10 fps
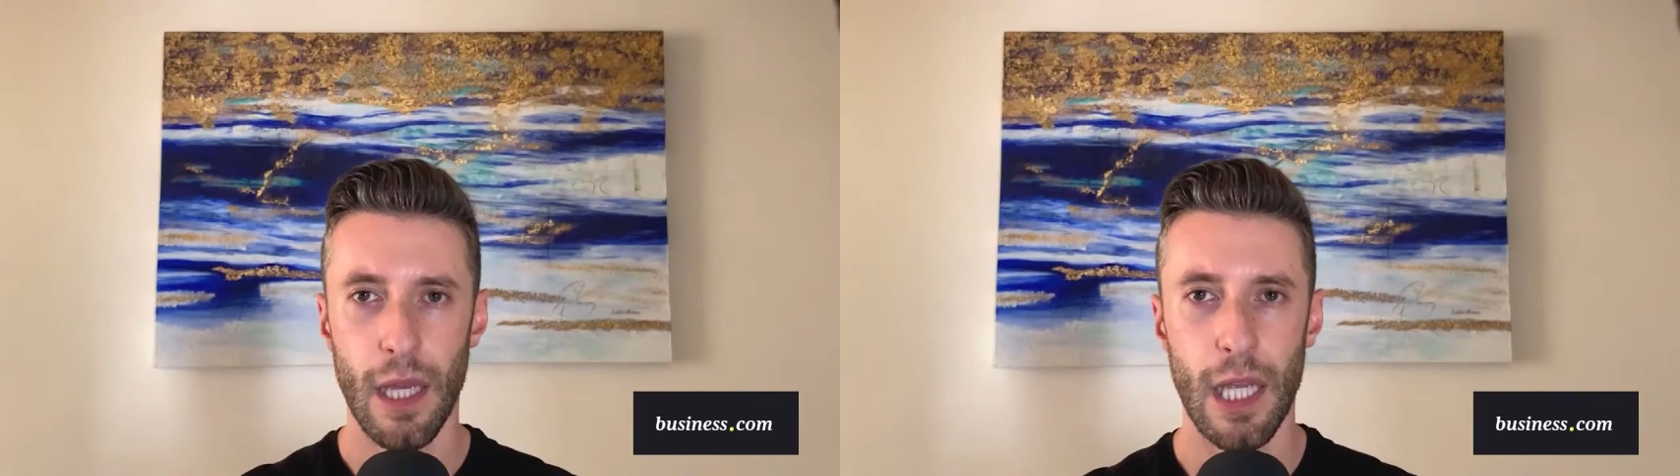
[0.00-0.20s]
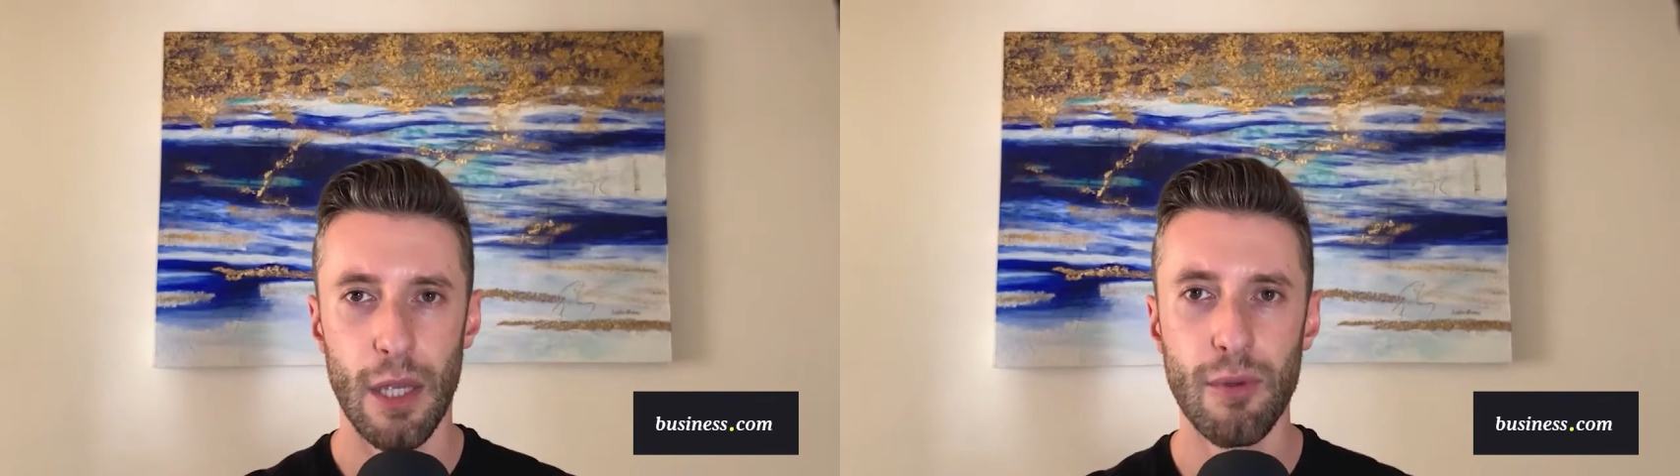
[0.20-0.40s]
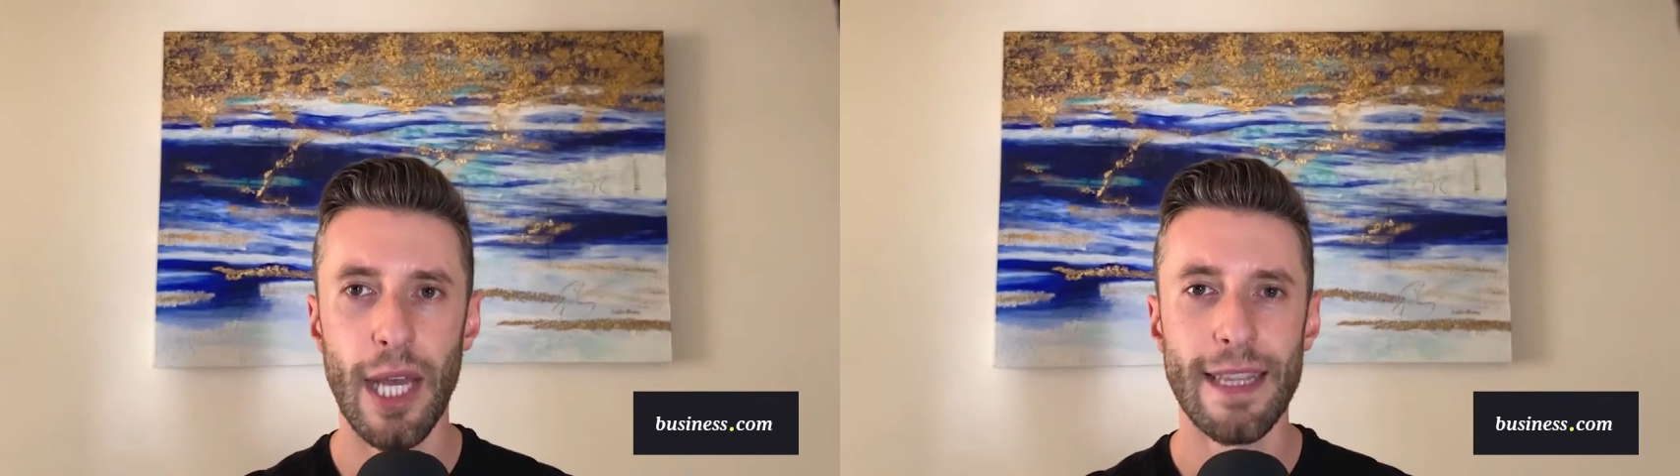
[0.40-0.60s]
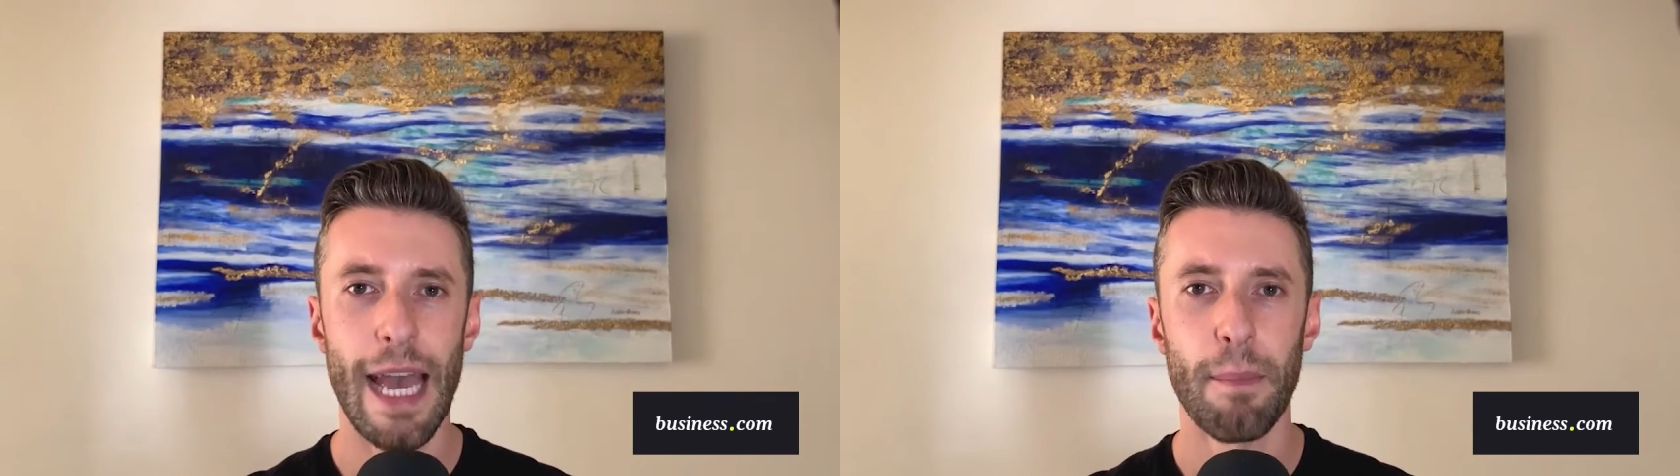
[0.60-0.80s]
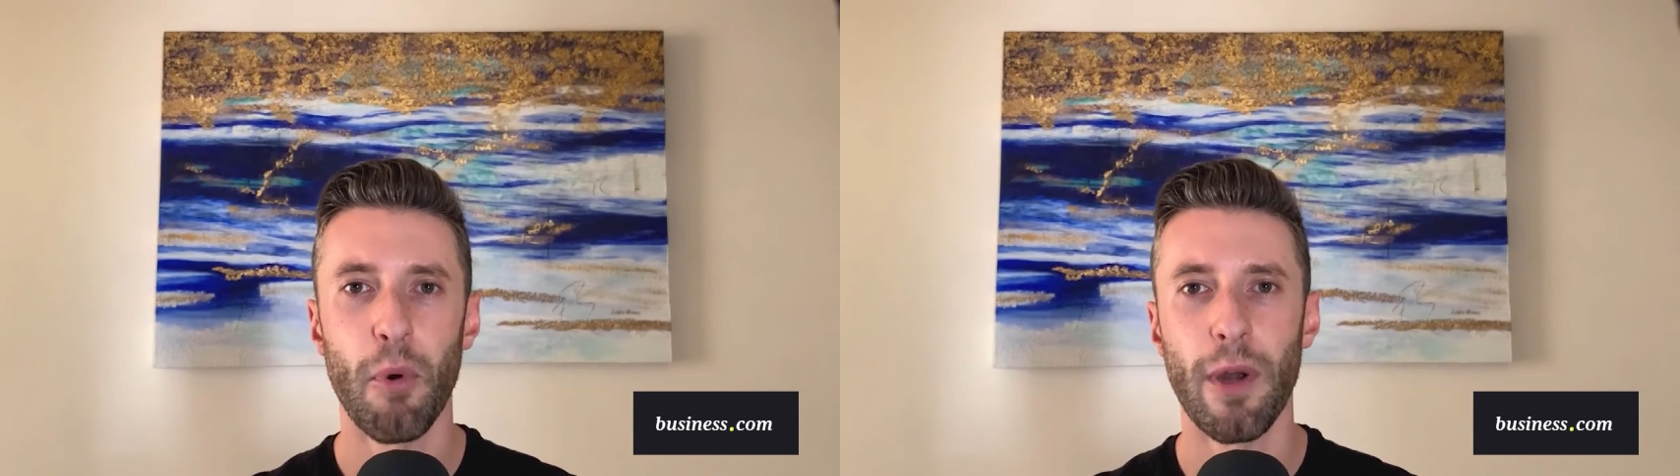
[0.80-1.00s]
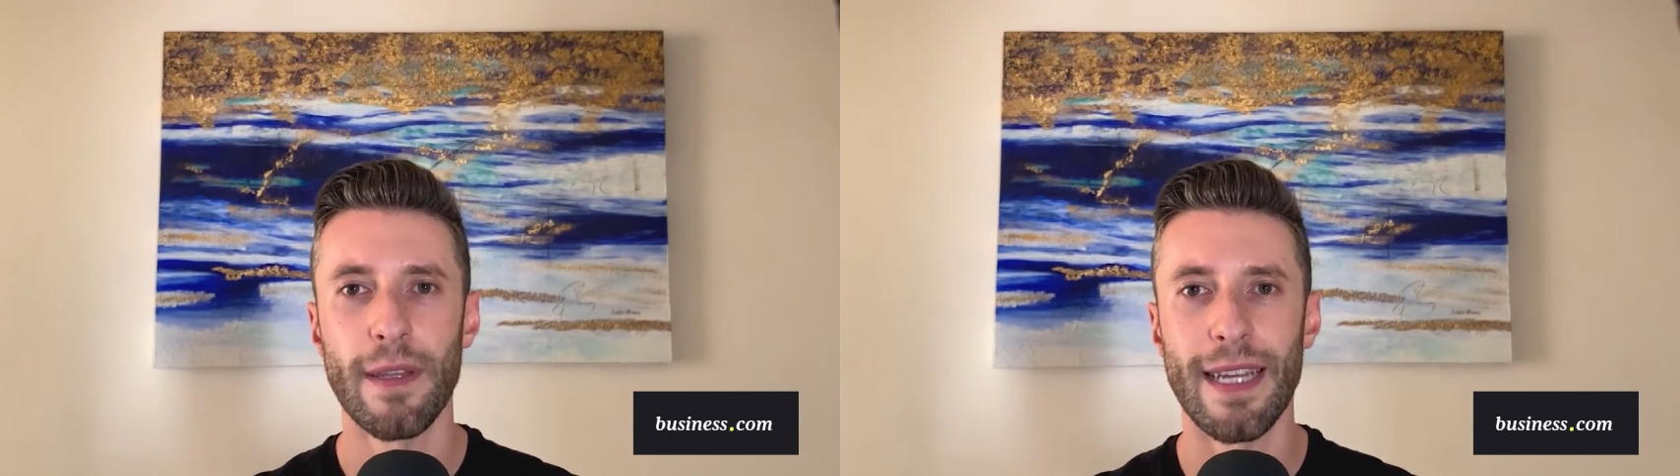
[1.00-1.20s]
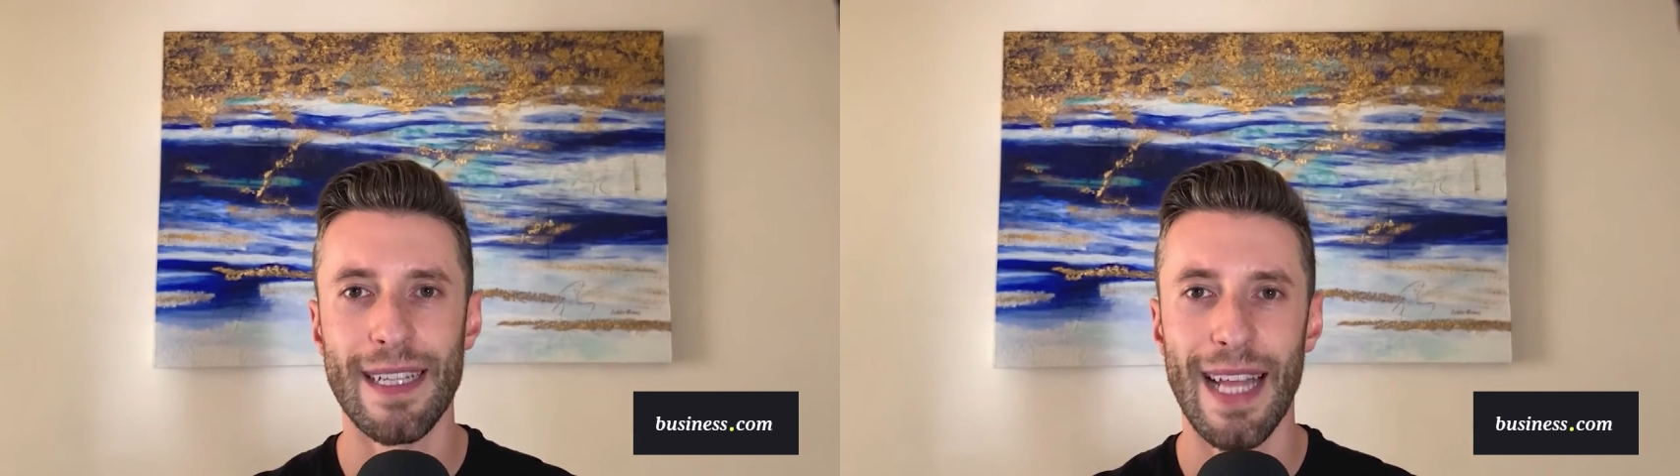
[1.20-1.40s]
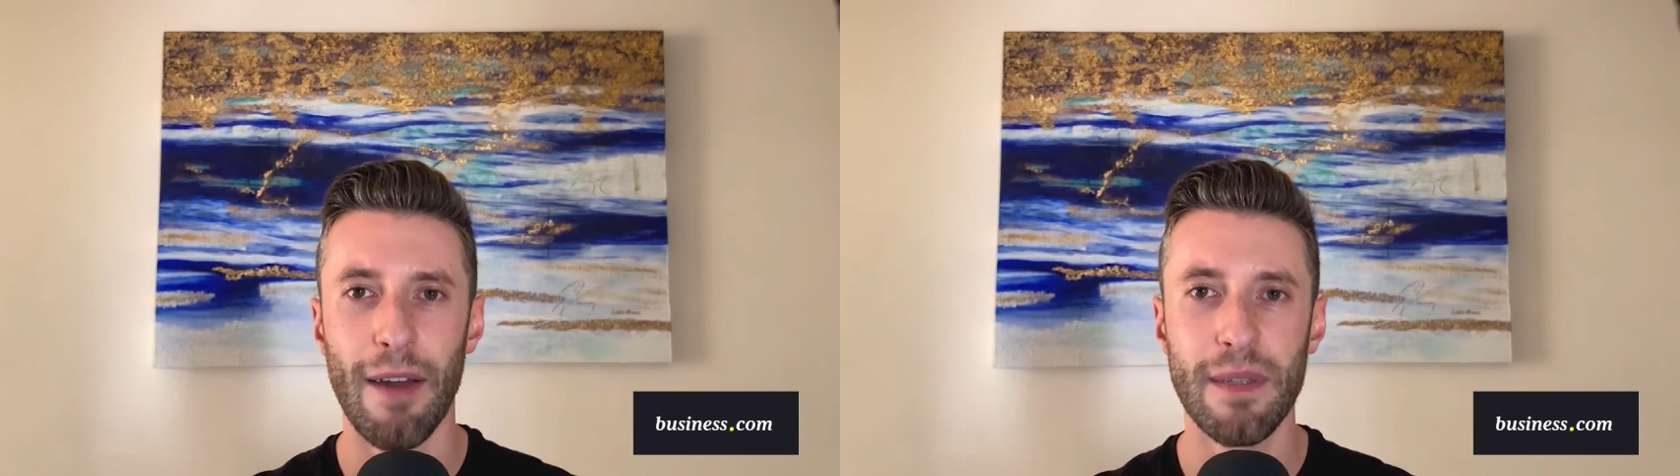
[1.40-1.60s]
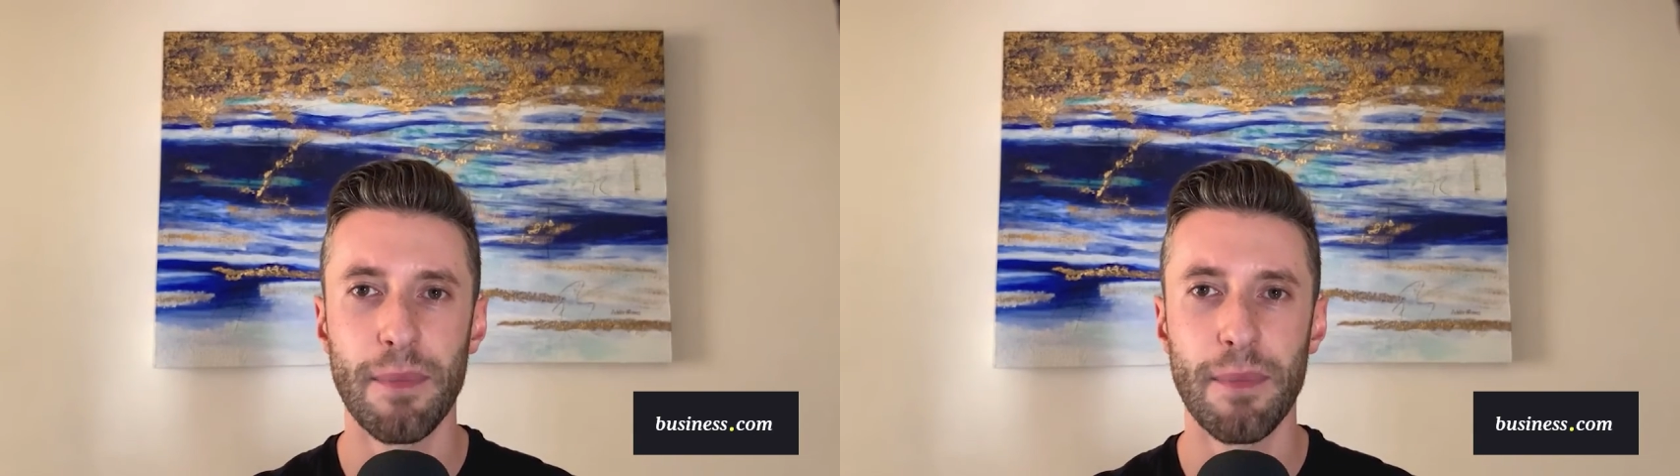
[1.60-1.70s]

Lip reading: It was at that point that cloud